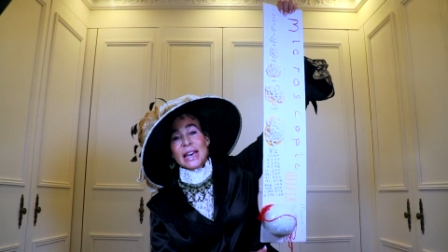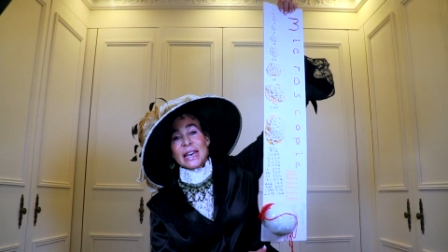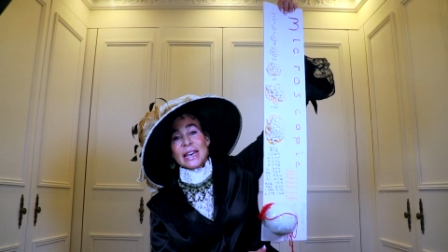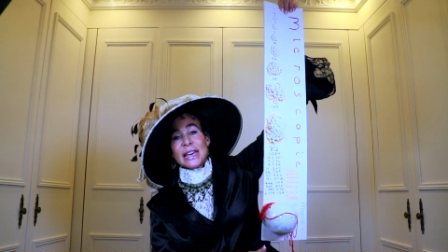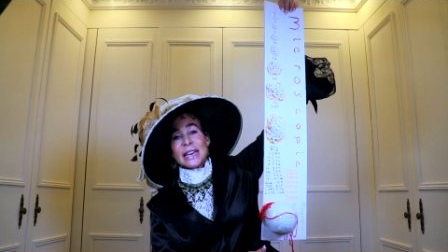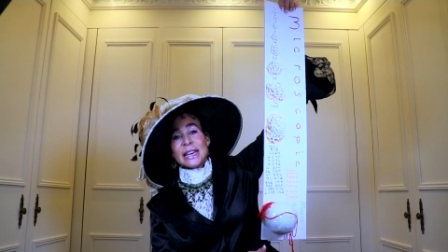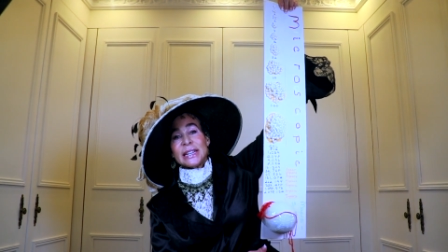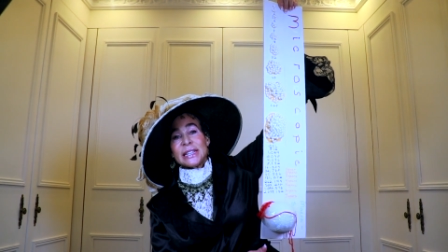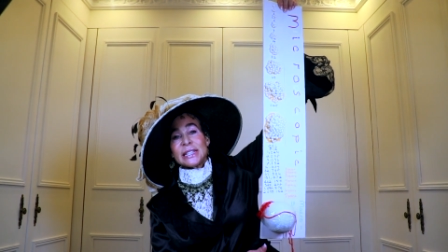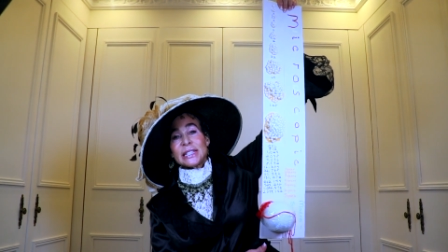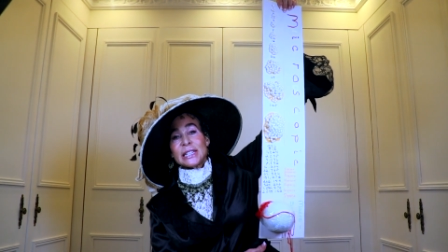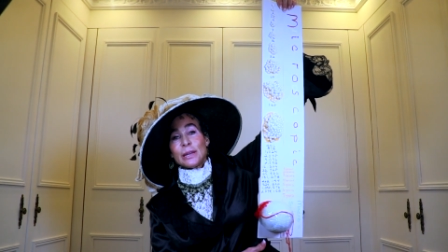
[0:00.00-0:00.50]

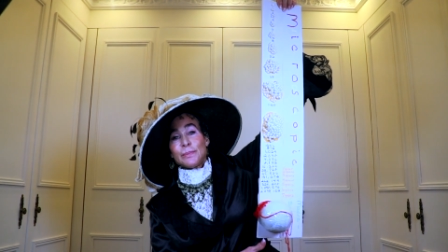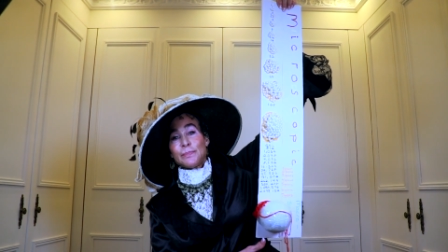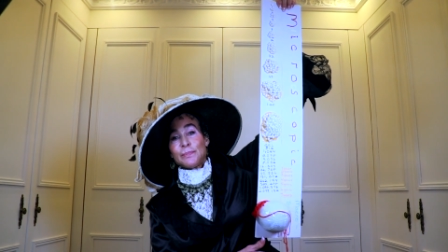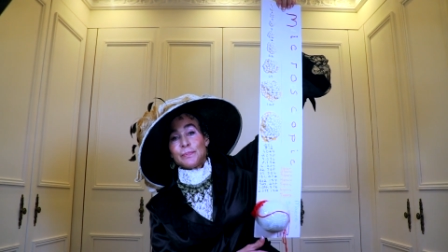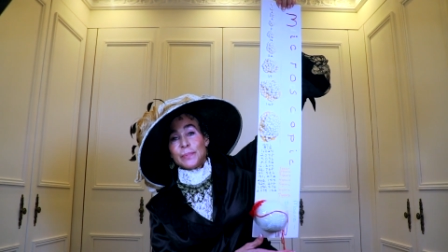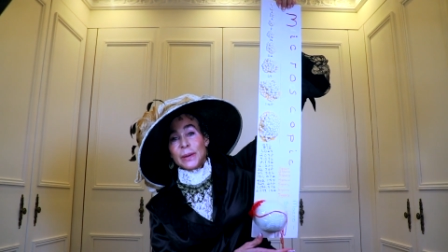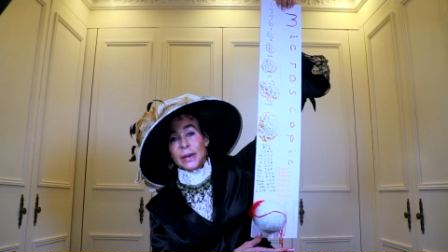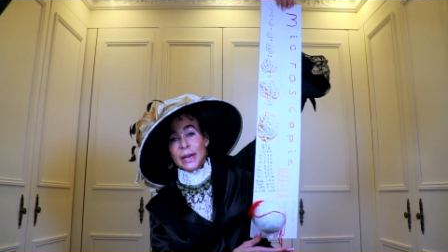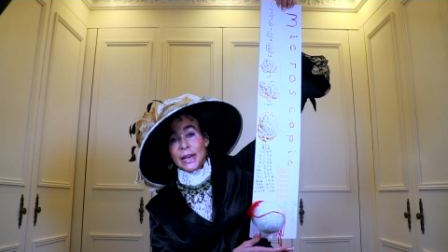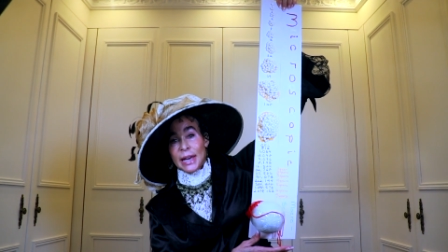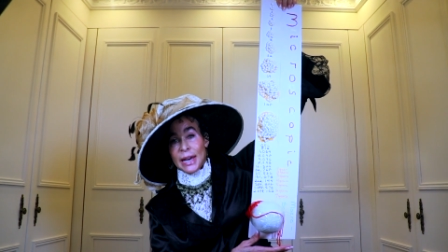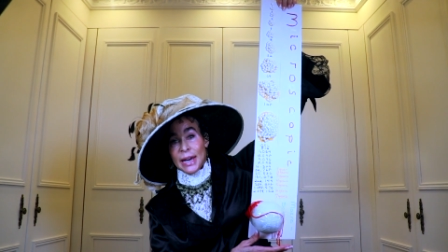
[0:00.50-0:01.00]
It
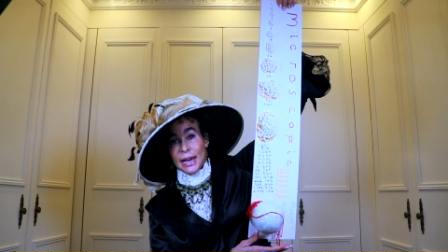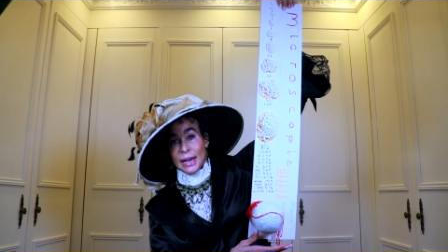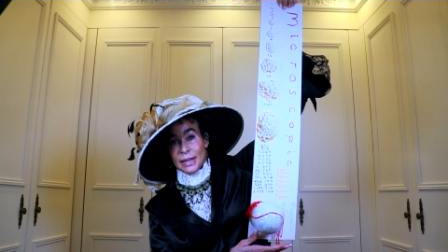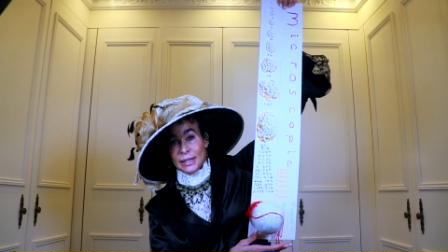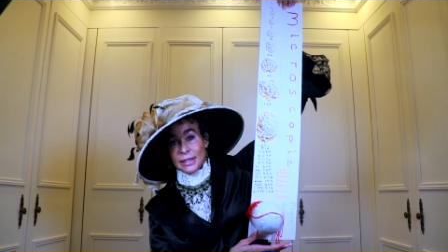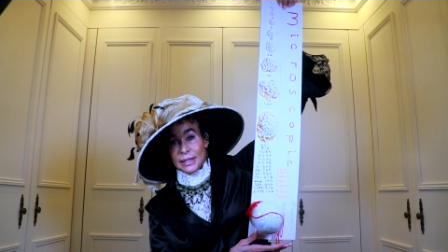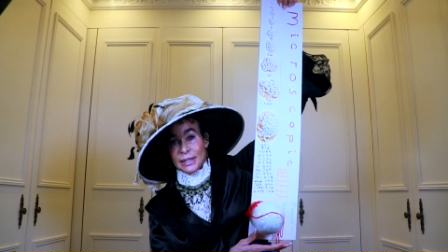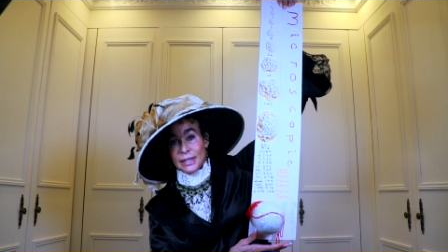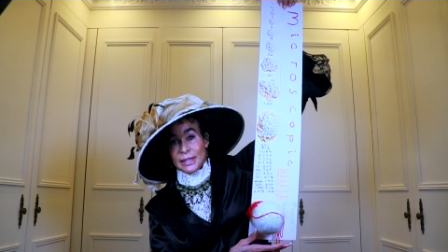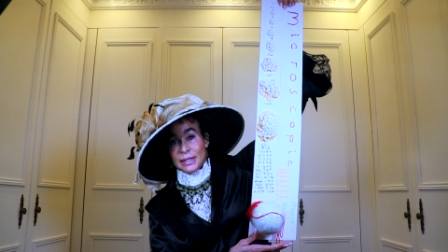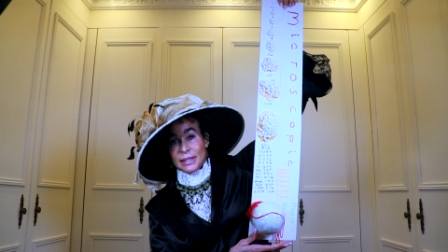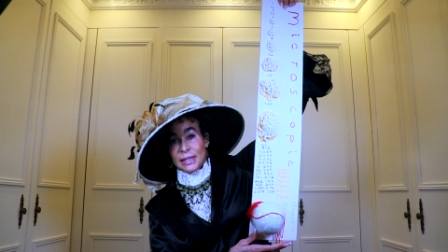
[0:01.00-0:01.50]

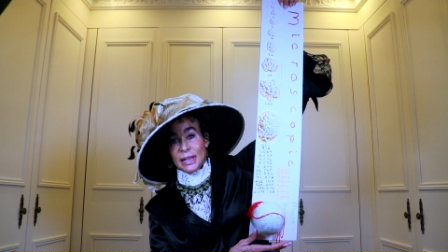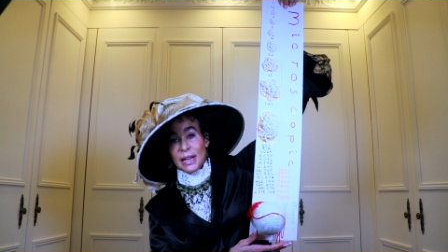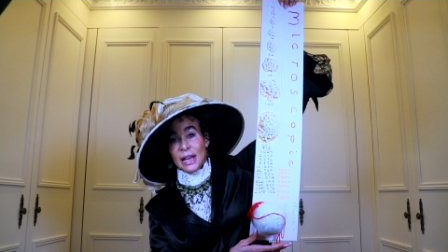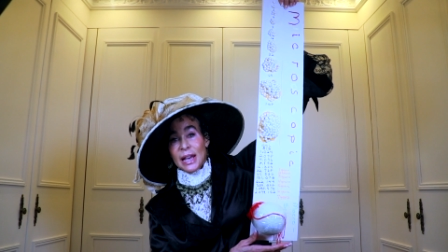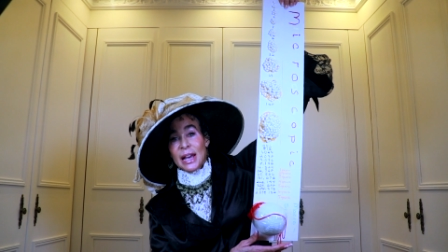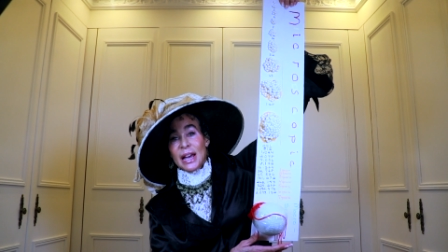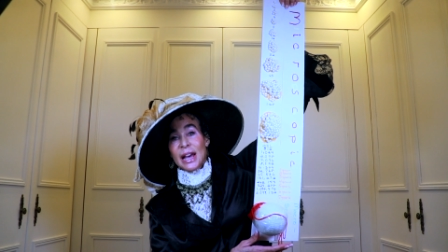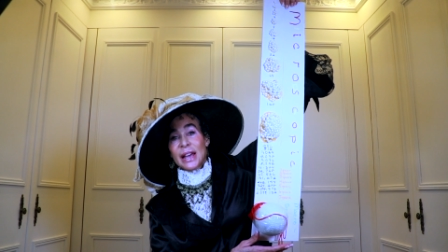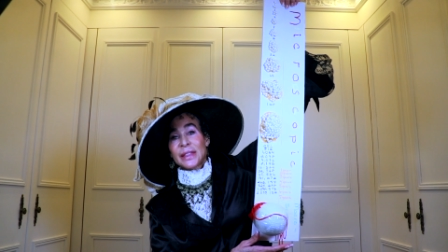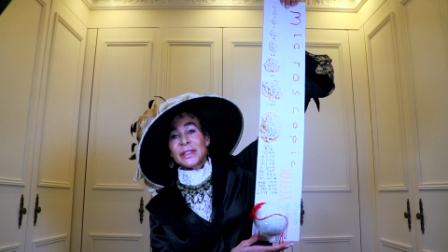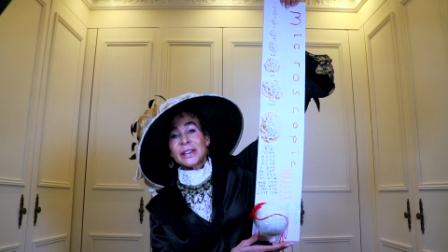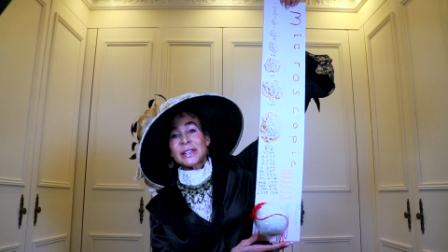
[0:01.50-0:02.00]
depicts
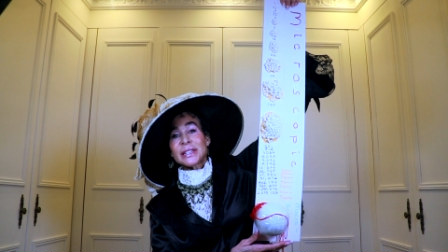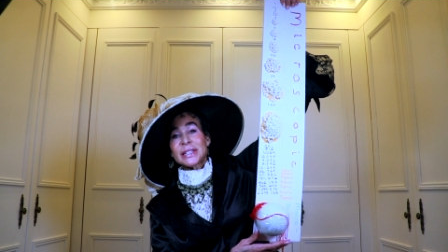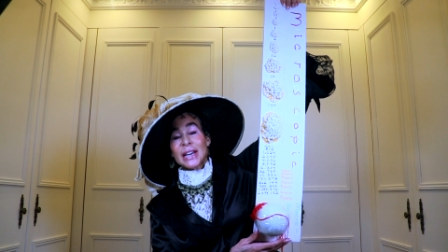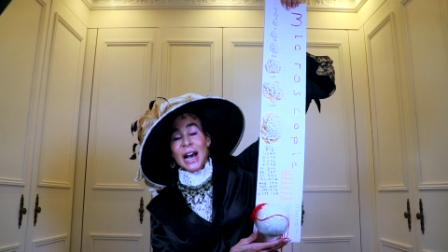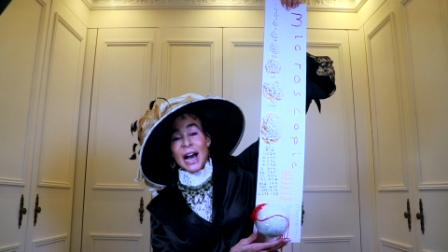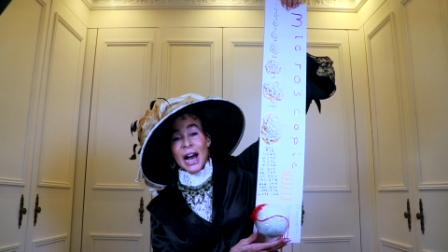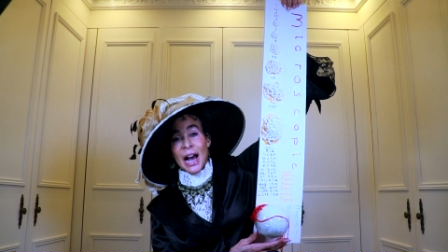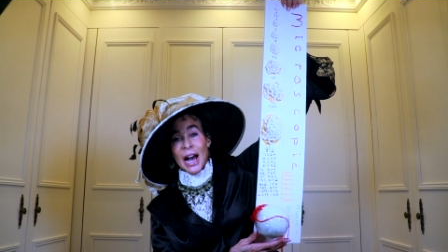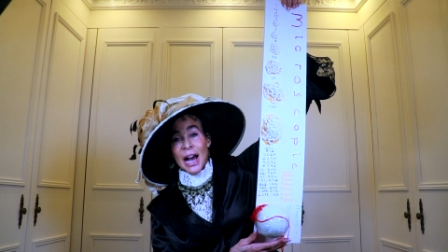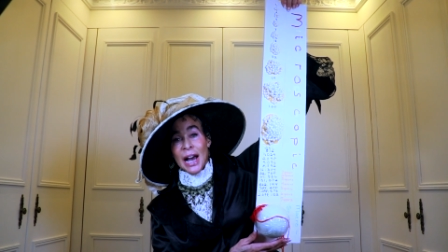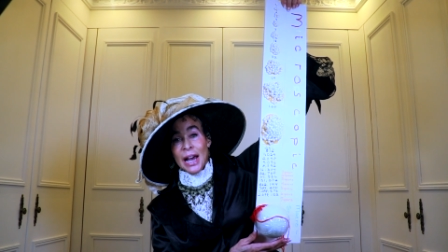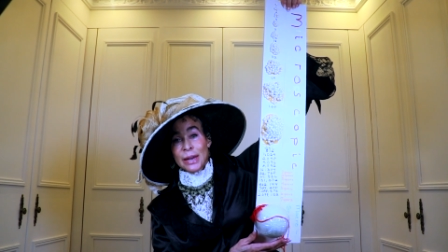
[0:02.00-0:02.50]
the
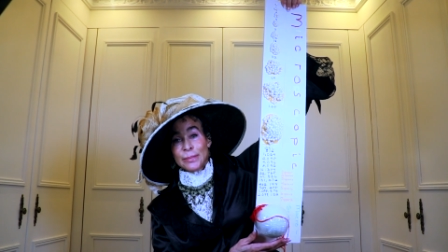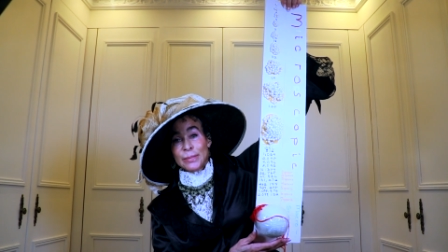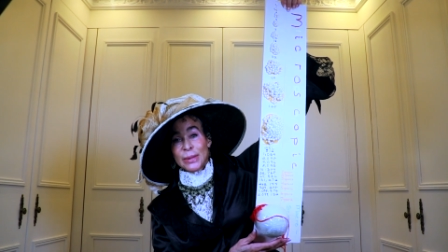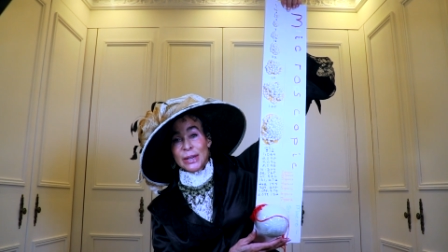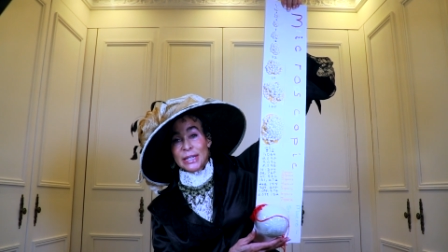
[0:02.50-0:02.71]
time